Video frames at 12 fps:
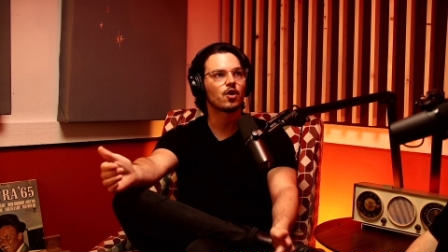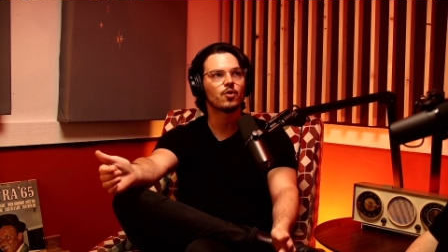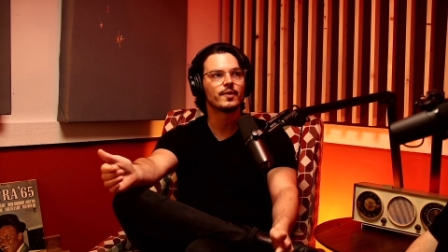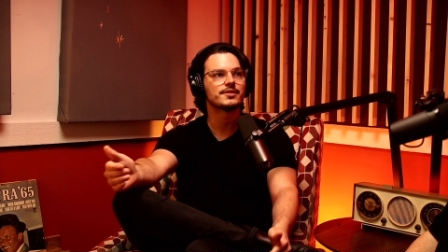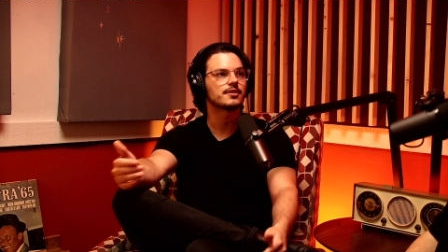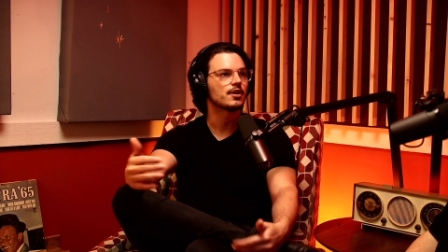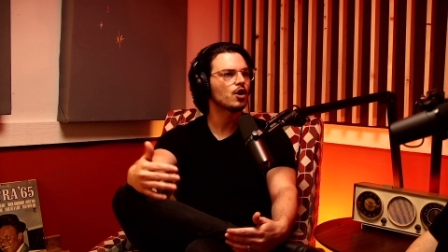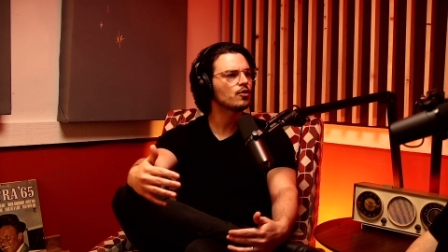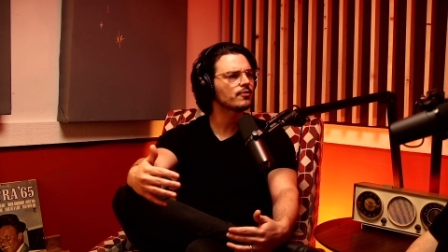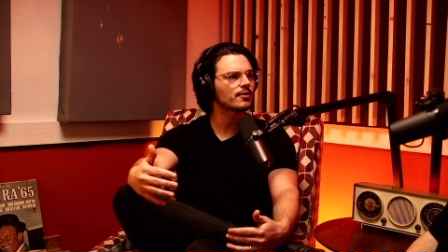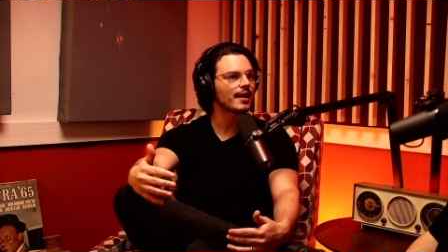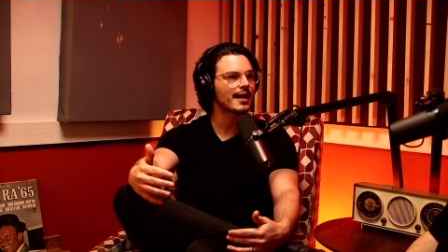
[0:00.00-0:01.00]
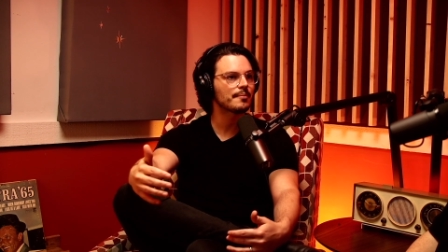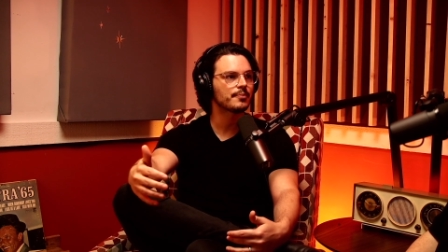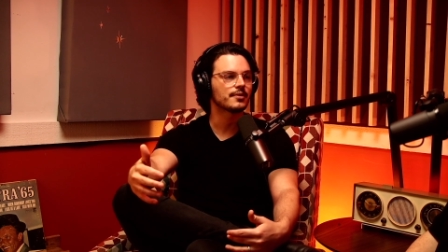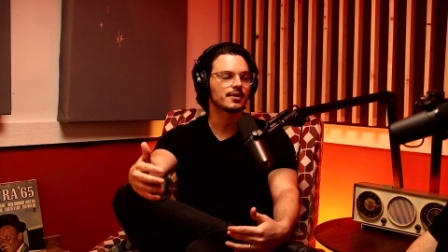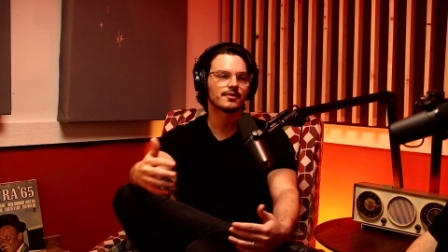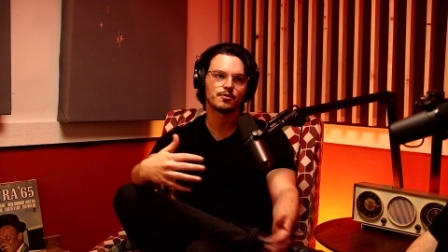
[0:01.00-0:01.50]
always an overlap.
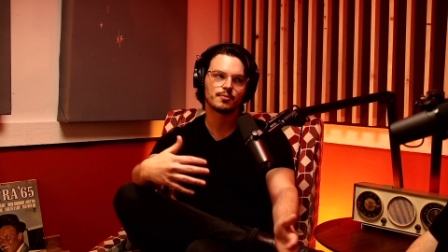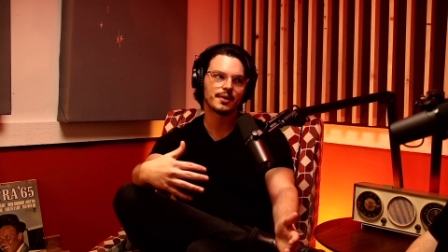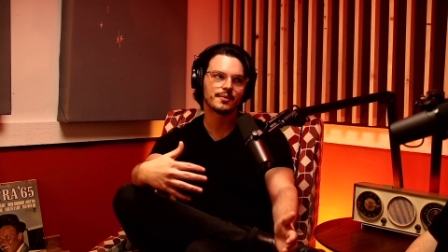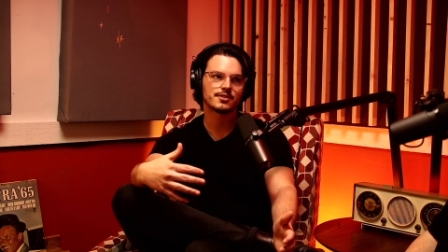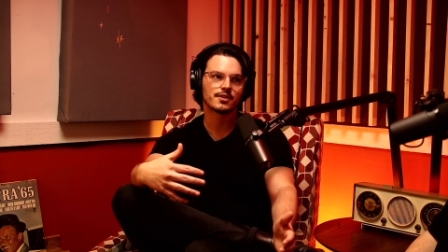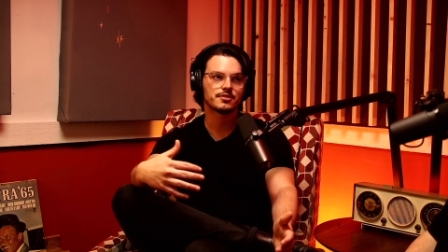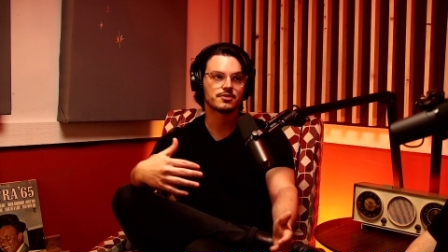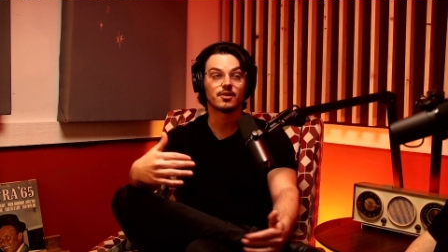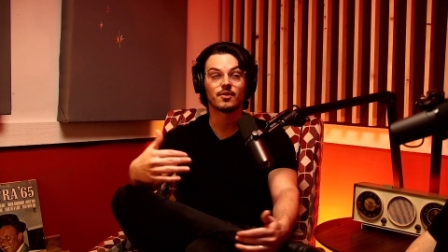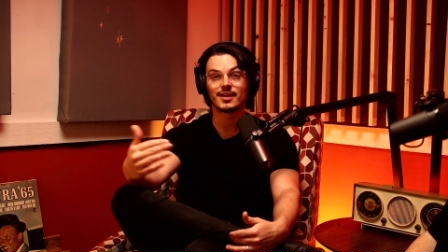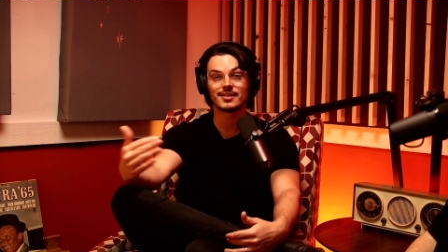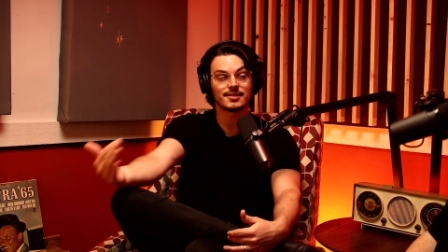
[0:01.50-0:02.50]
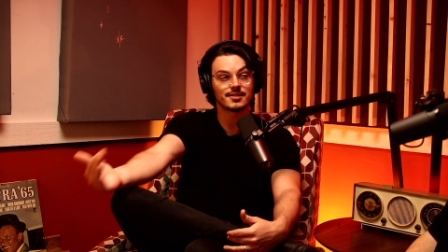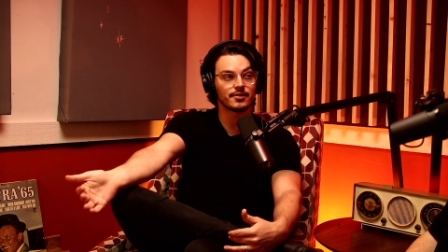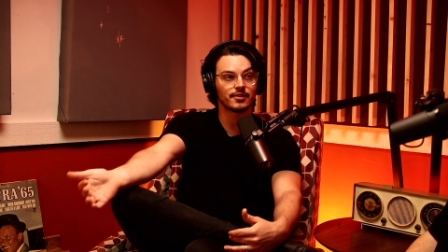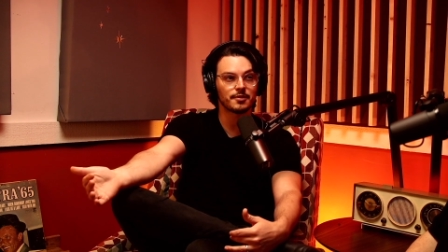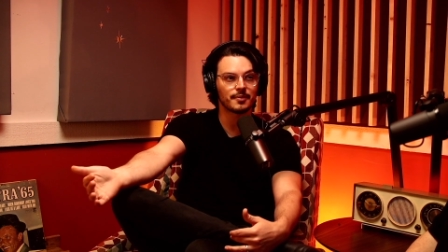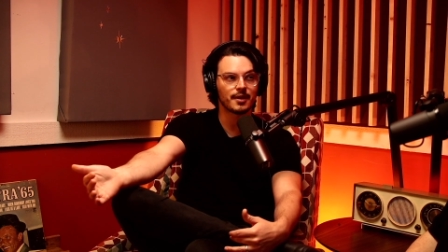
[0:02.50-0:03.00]
If you play with darts, you don't
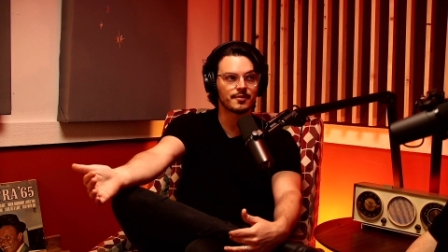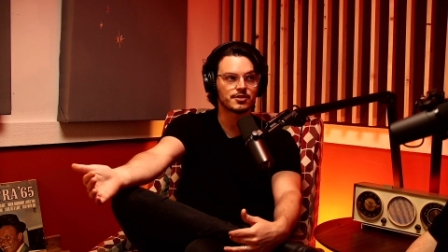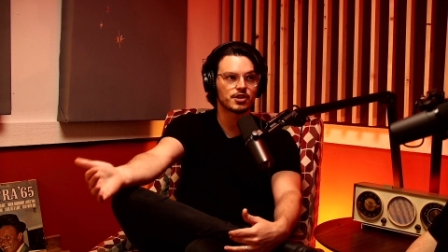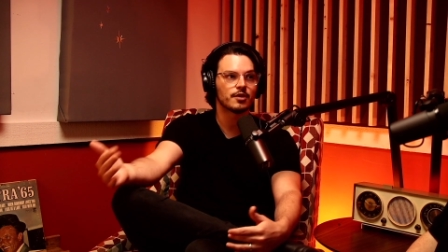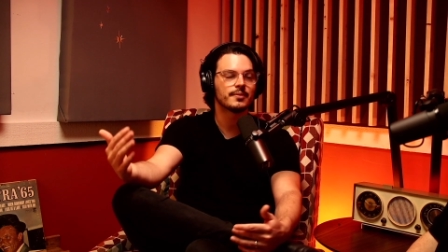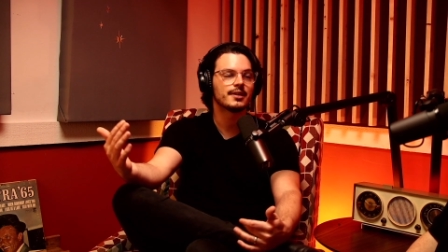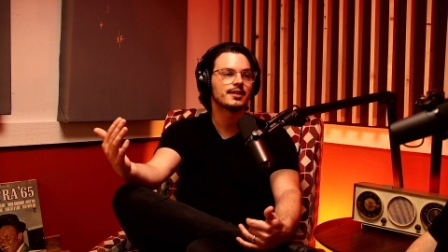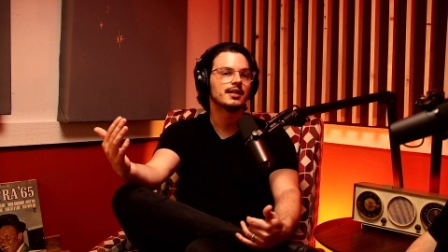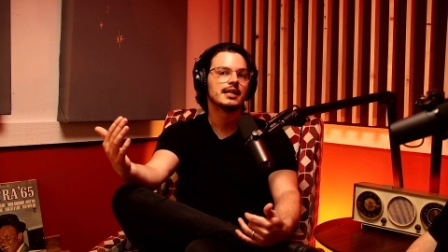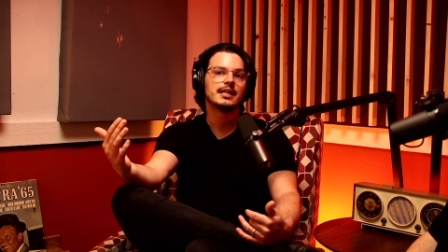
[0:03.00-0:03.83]
necessarily play with gel bead.